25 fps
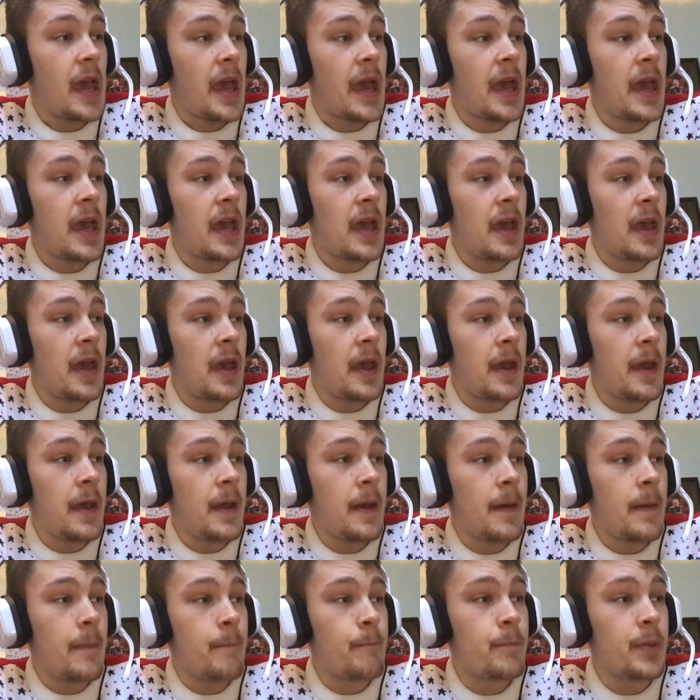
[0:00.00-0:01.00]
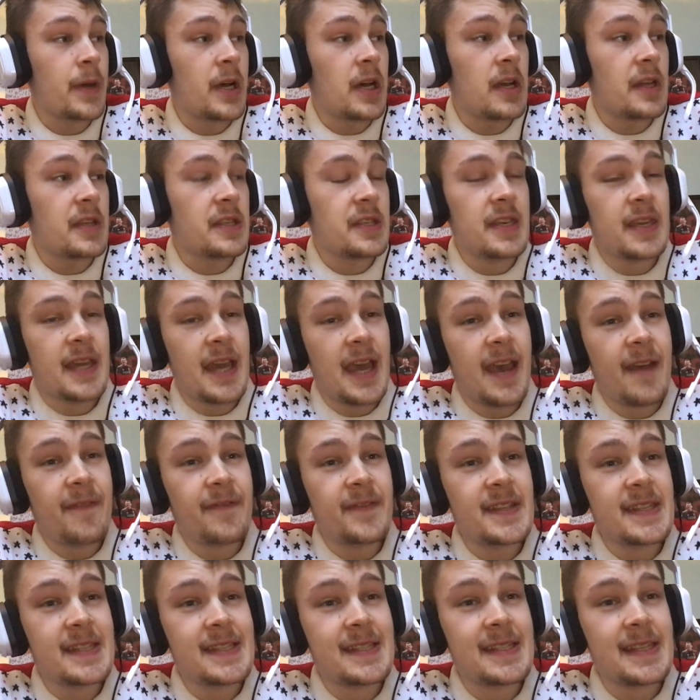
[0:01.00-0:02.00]
But you
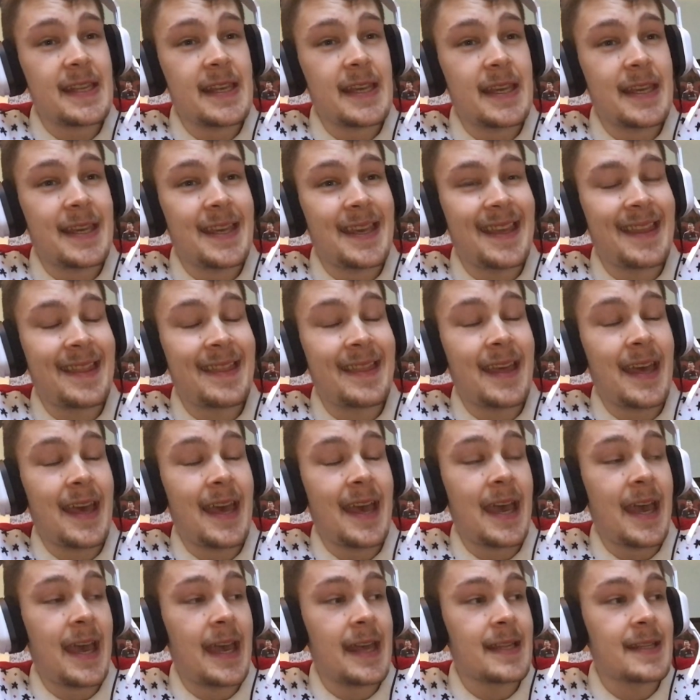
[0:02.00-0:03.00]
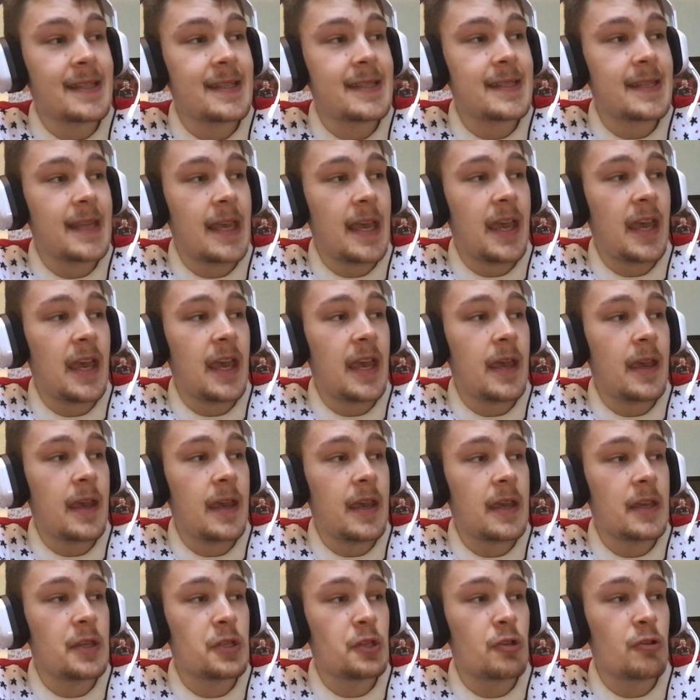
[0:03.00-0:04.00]
have to say that,
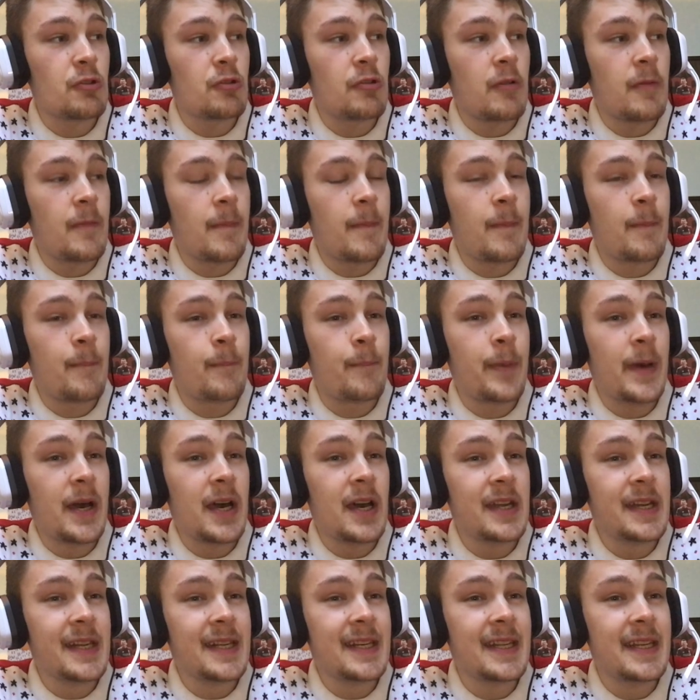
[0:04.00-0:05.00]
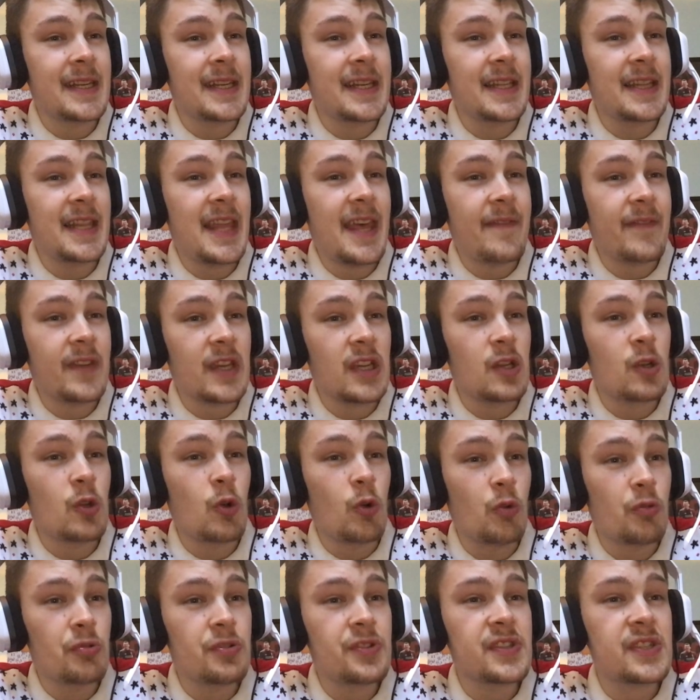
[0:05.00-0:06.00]
barring an
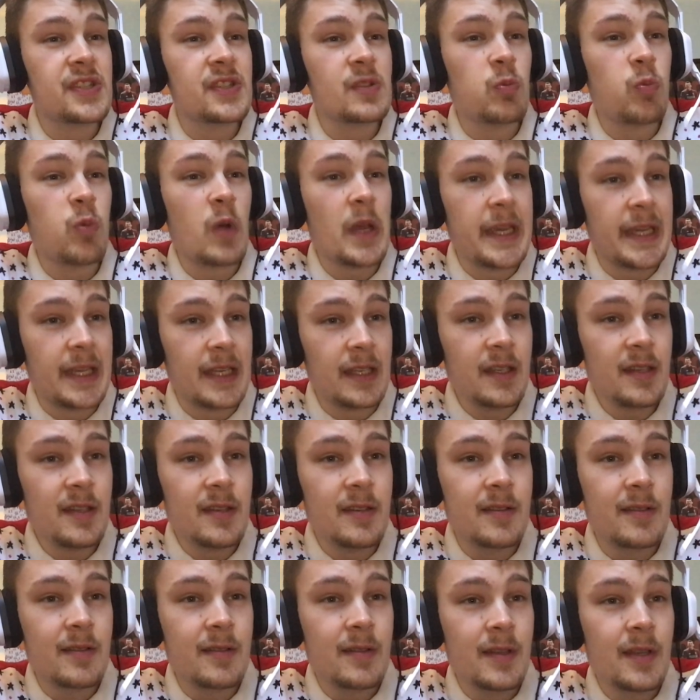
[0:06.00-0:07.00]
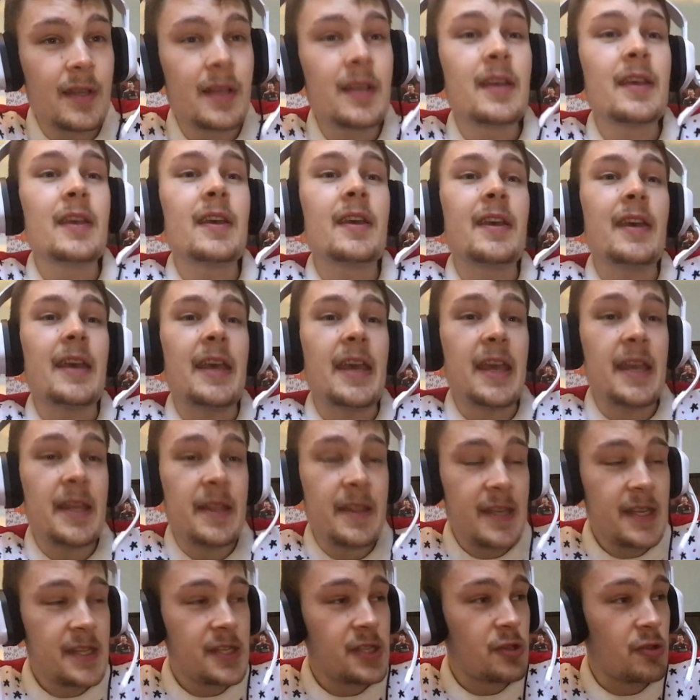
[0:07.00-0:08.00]
11-goal swing
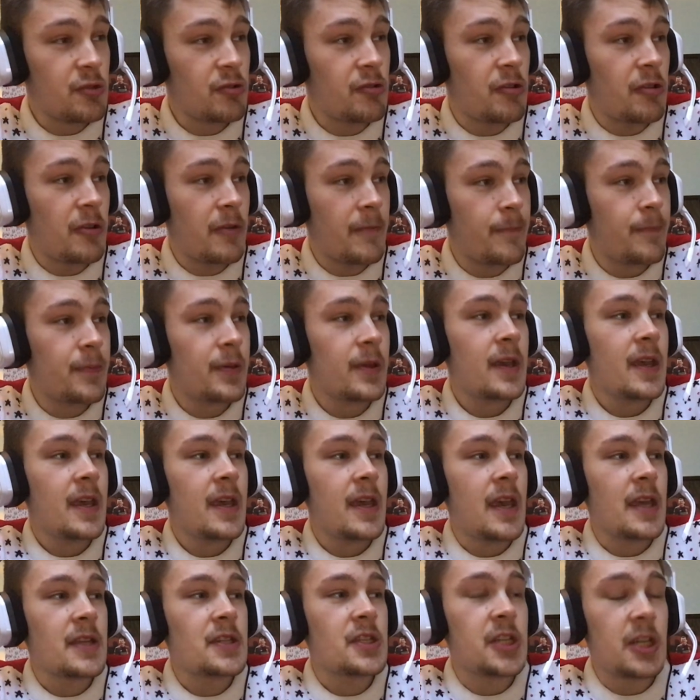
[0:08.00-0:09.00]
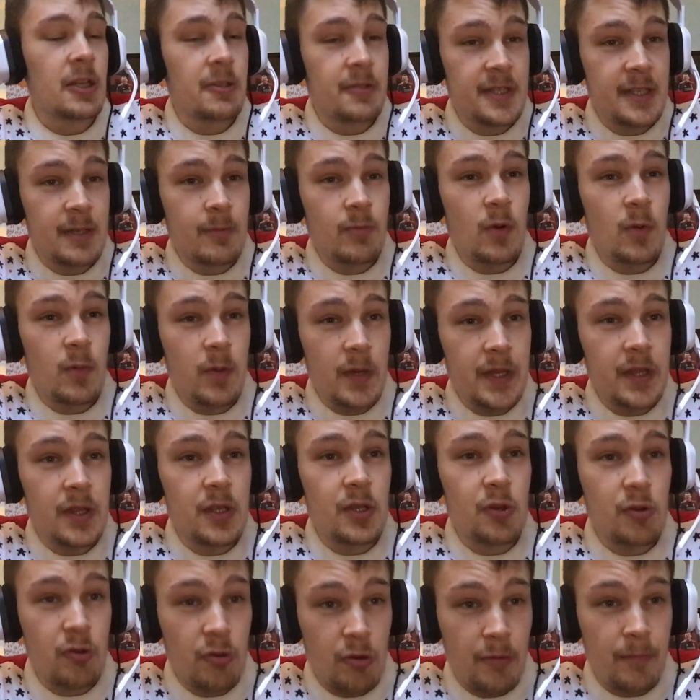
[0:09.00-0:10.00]
in this group, Chelsea will win
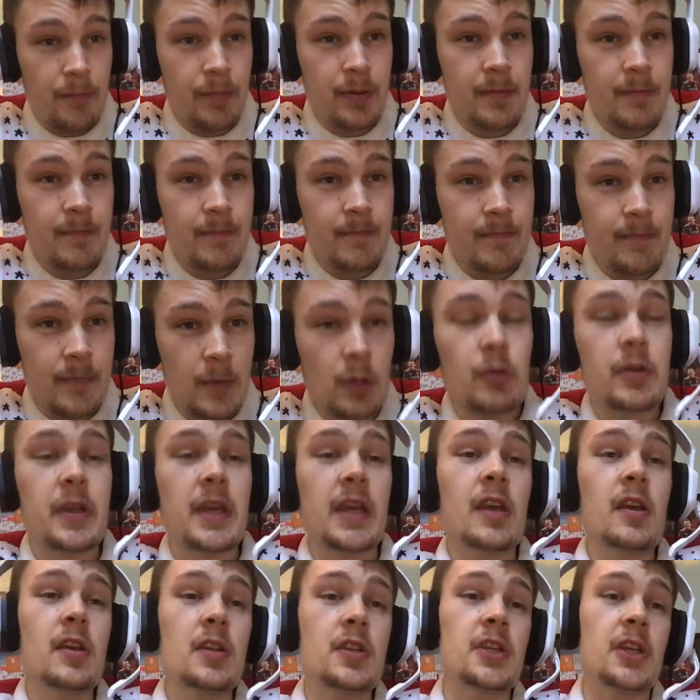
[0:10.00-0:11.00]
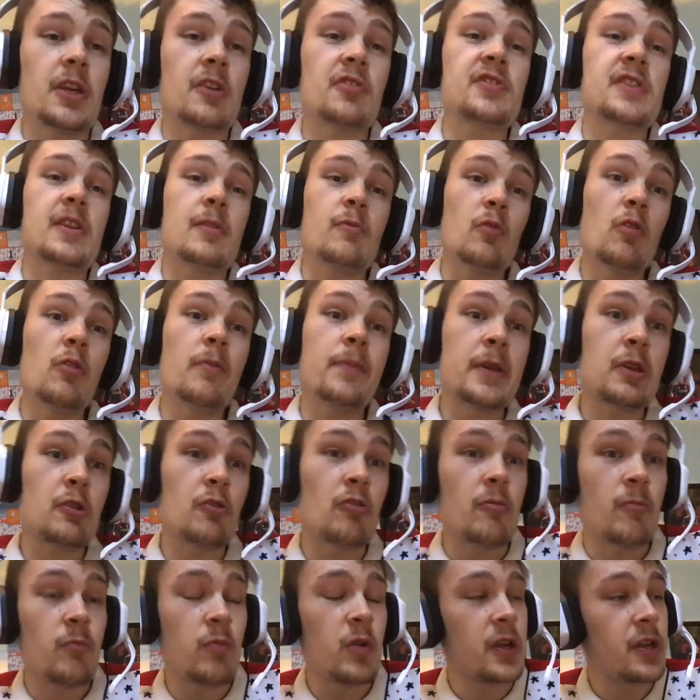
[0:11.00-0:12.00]
the group. Okay, Chelsea will be
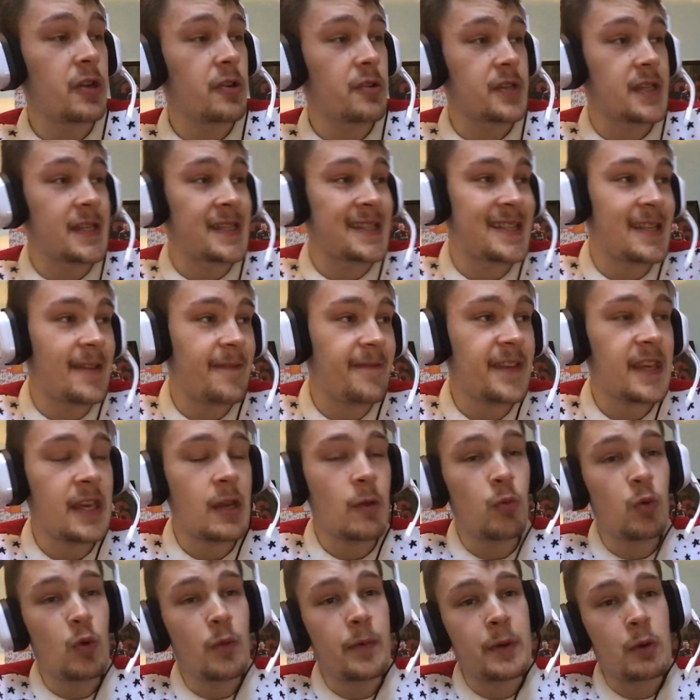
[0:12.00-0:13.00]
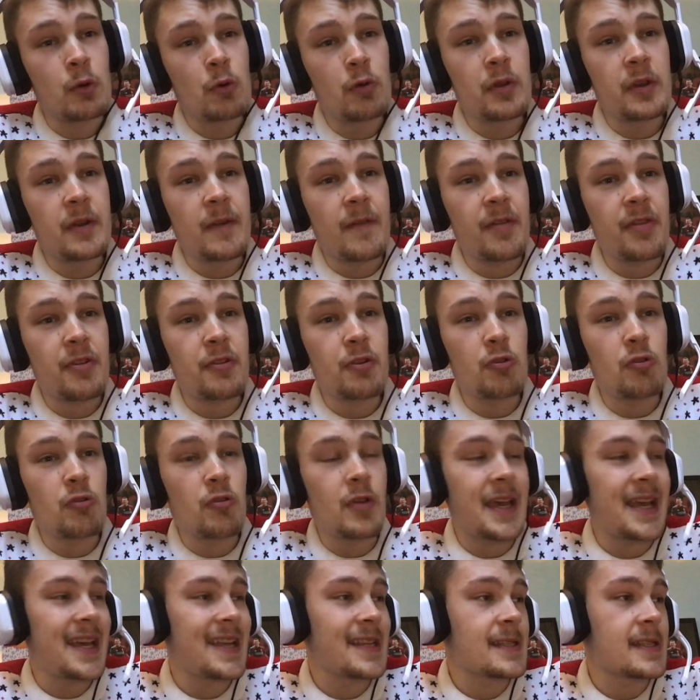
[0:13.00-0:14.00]
group winners. Sevilla will be going
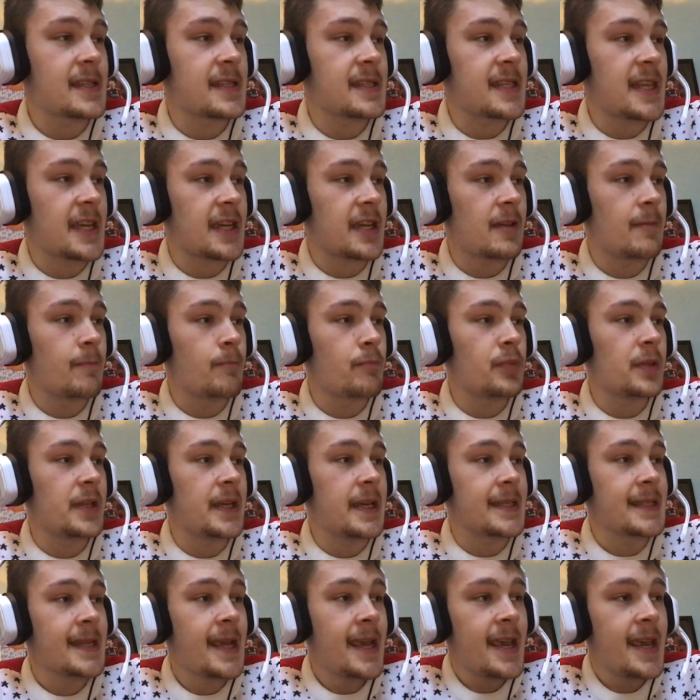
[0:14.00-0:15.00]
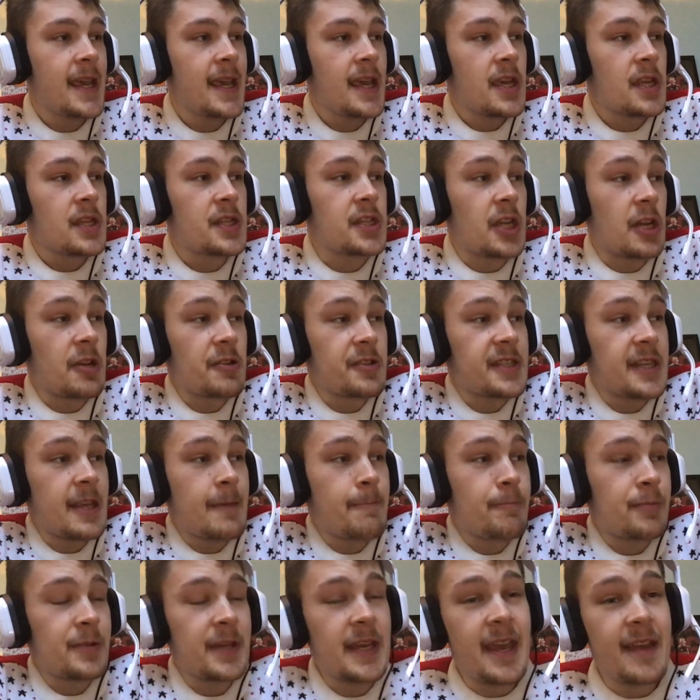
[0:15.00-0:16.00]
through as second place. Chelsea
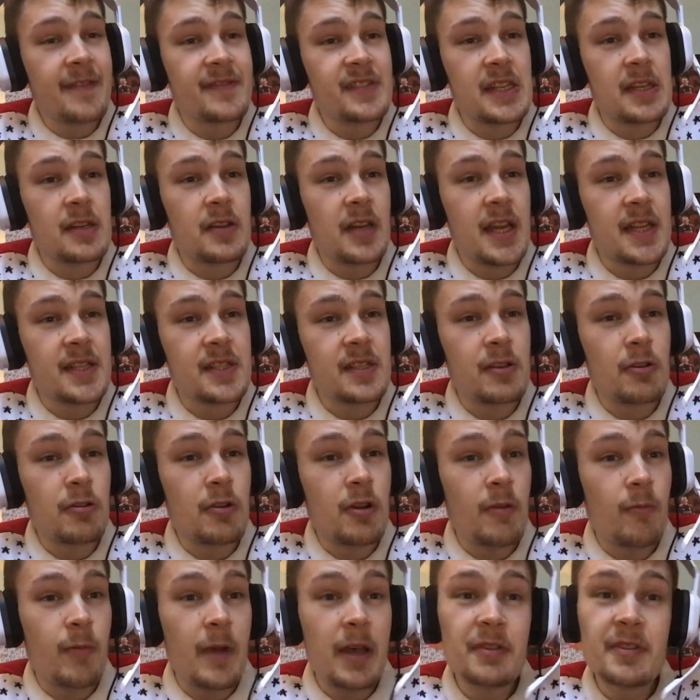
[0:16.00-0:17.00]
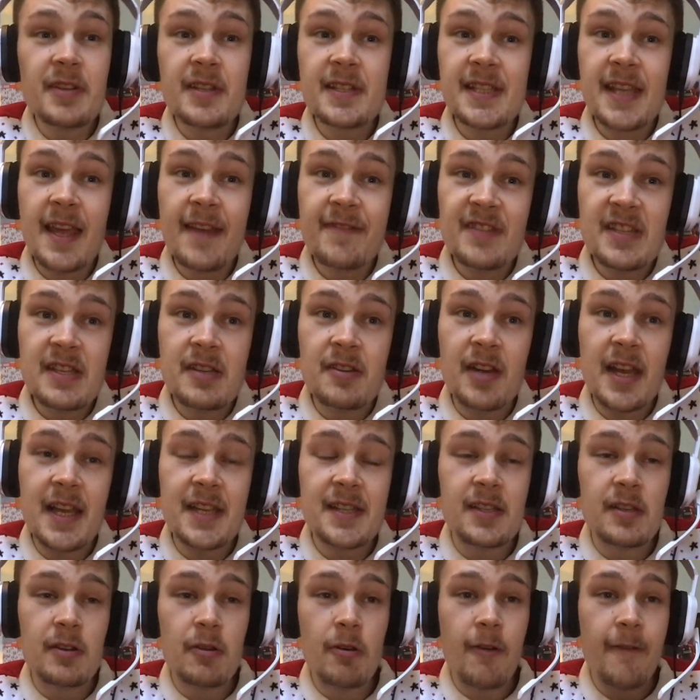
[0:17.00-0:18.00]
play FC Krasnodar. Well done to FC
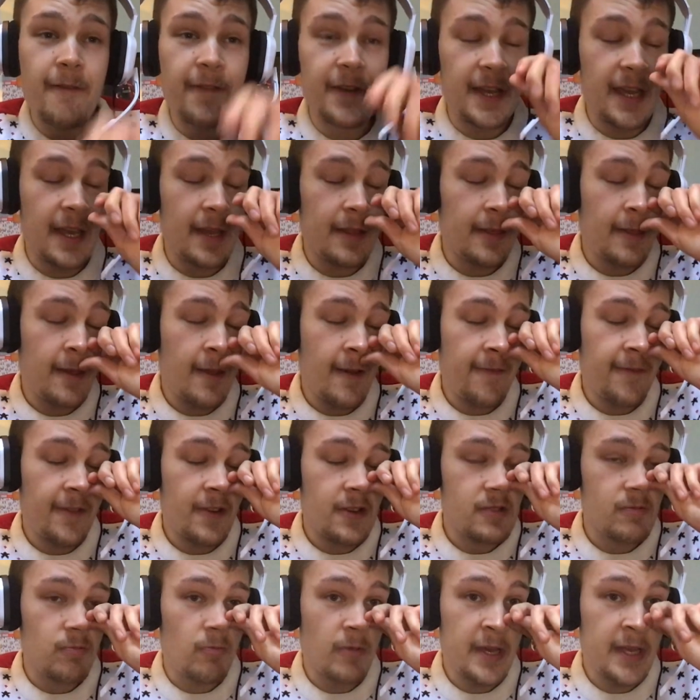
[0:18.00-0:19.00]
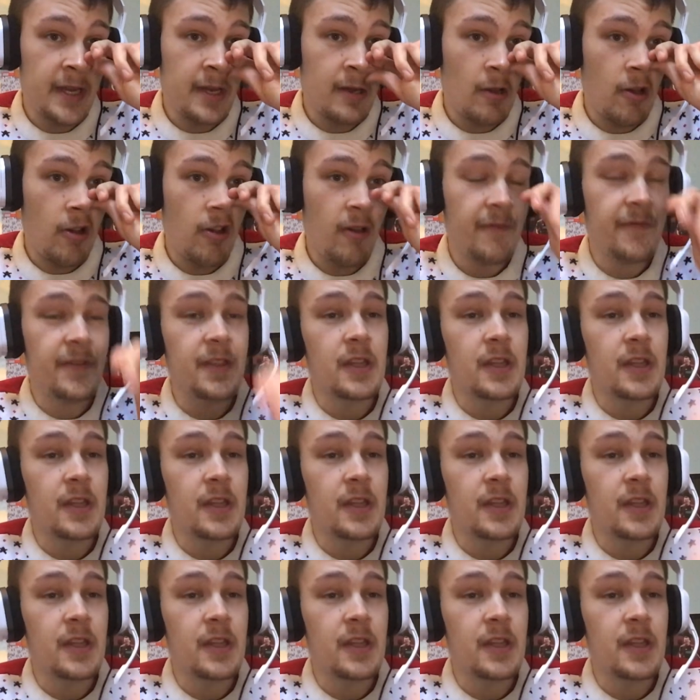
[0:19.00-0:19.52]
Krasnodar for getting their first win of